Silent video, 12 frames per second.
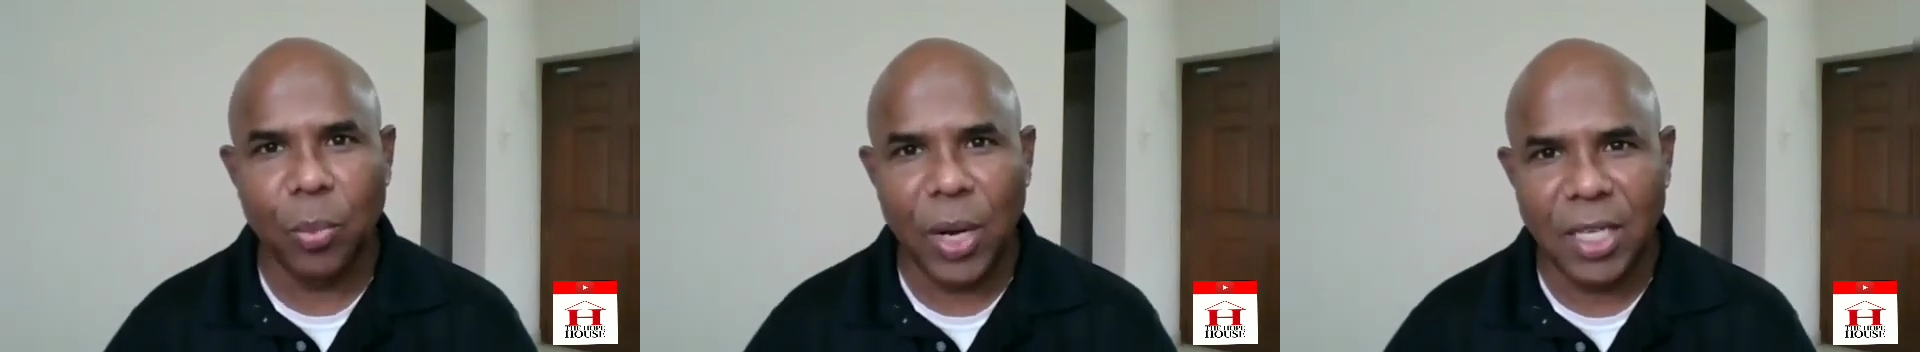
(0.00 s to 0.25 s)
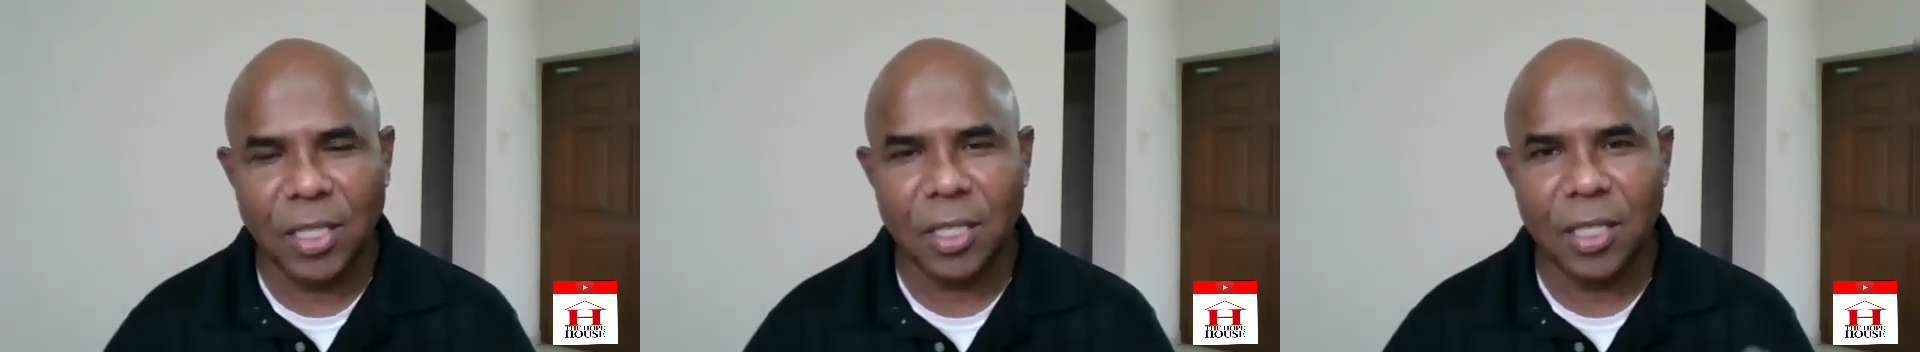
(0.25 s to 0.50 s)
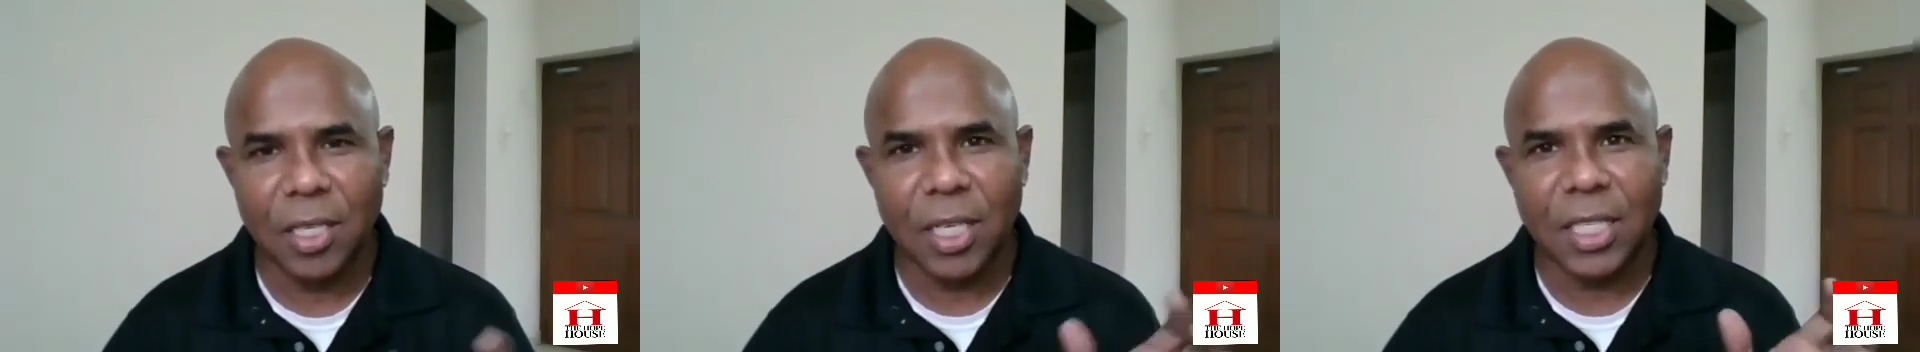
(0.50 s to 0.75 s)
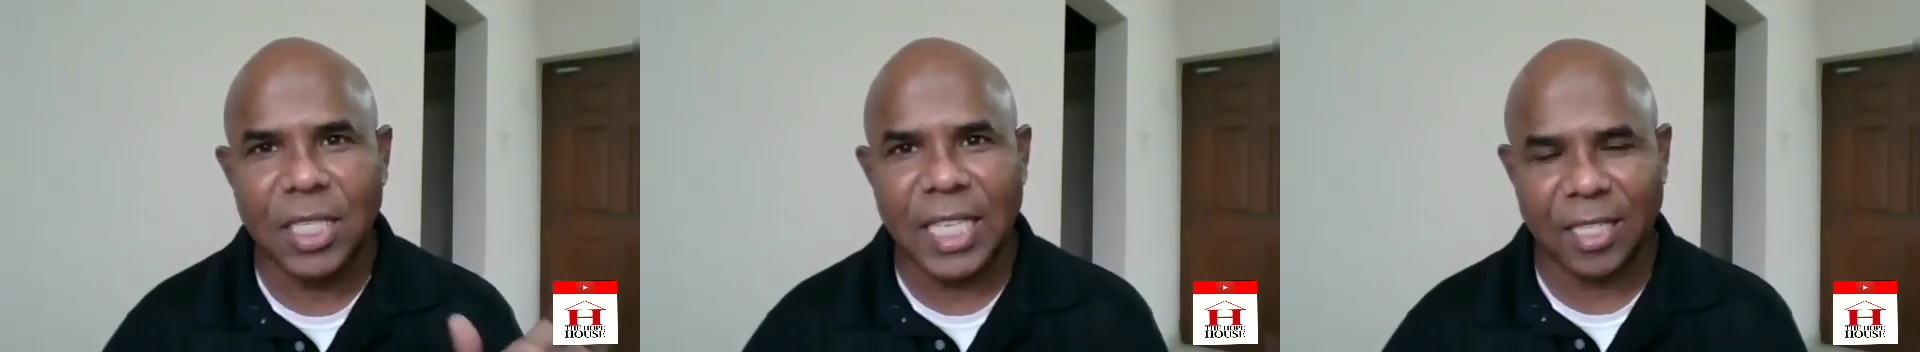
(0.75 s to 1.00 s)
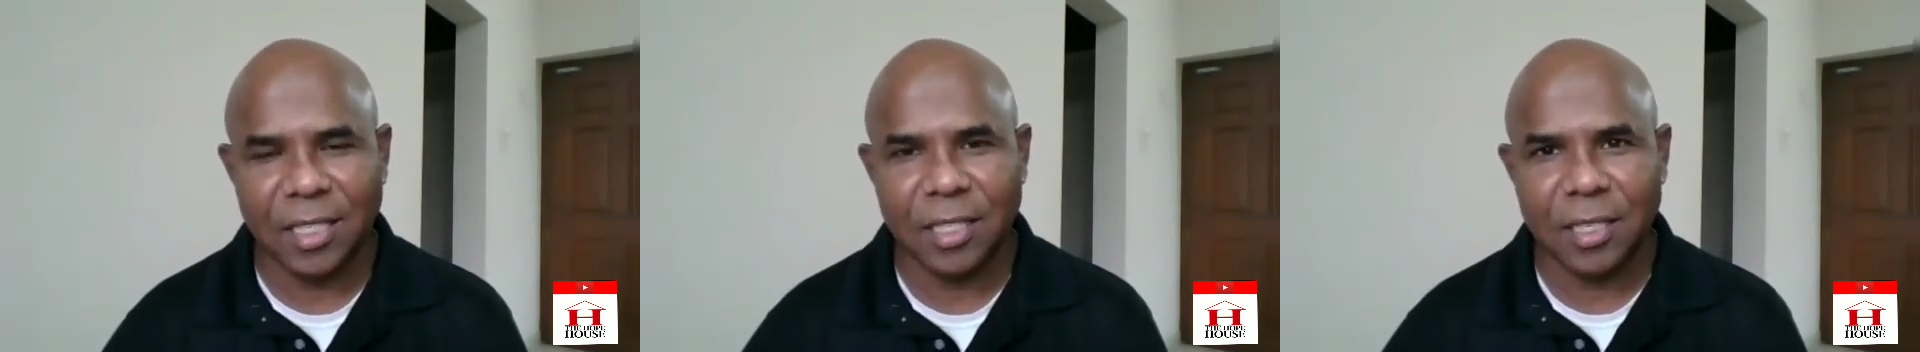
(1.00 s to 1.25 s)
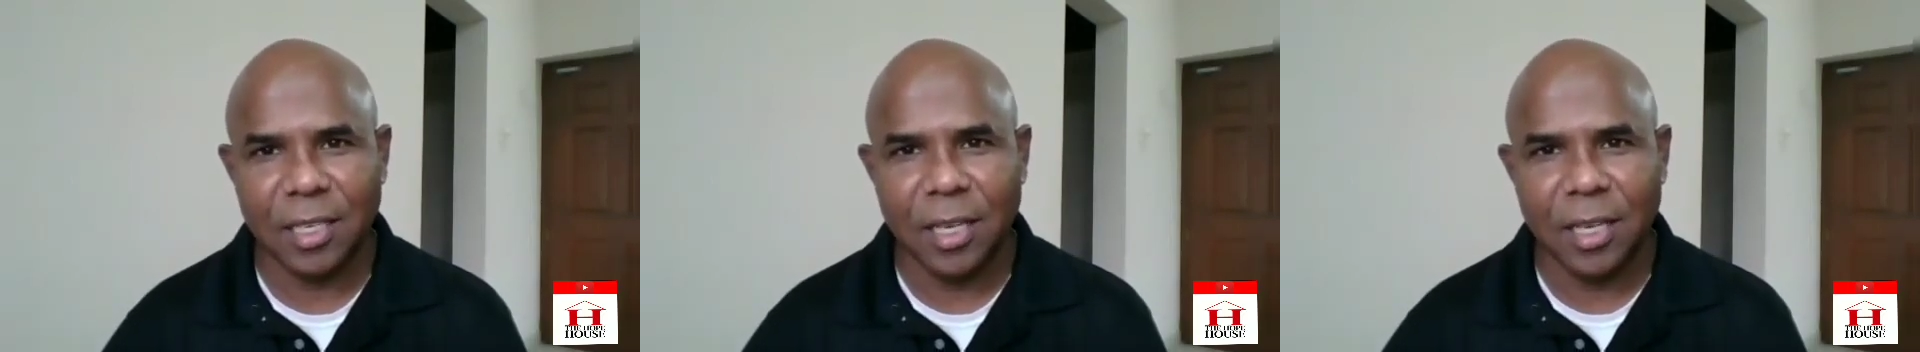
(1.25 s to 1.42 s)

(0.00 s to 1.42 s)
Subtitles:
plus 6.